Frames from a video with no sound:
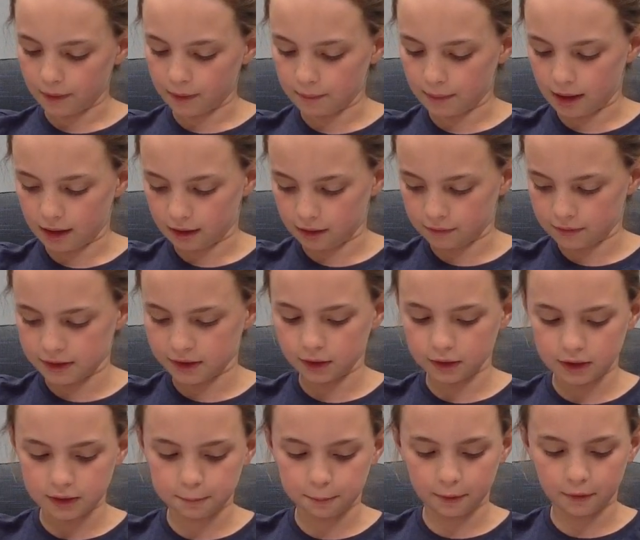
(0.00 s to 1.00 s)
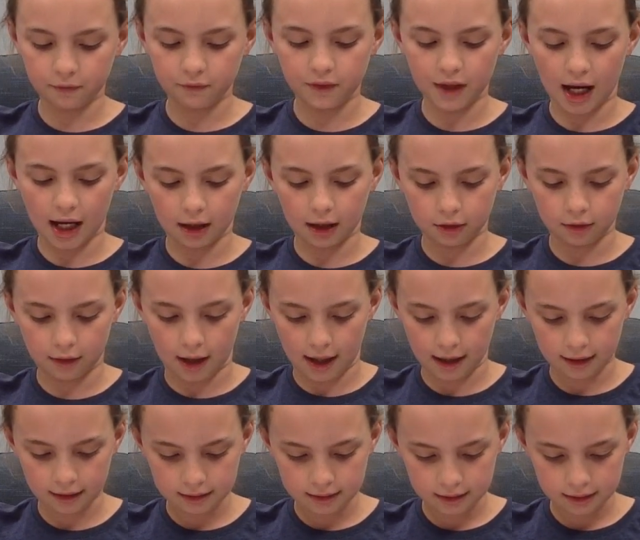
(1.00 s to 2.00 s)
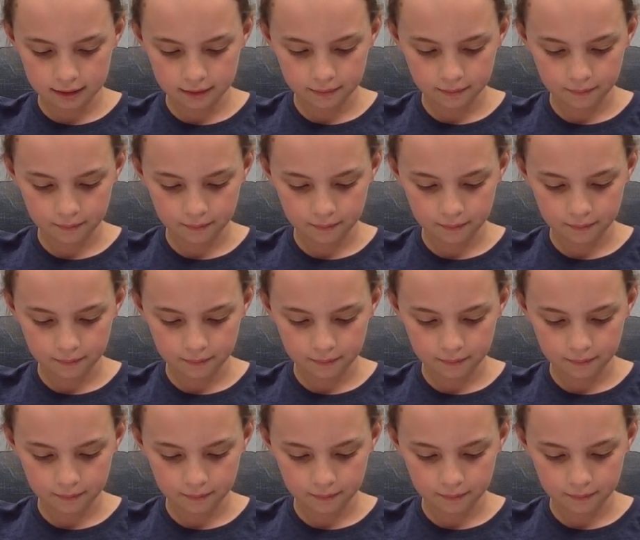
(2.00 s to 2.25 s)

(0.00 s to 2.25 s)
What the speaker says: my results proved that correct.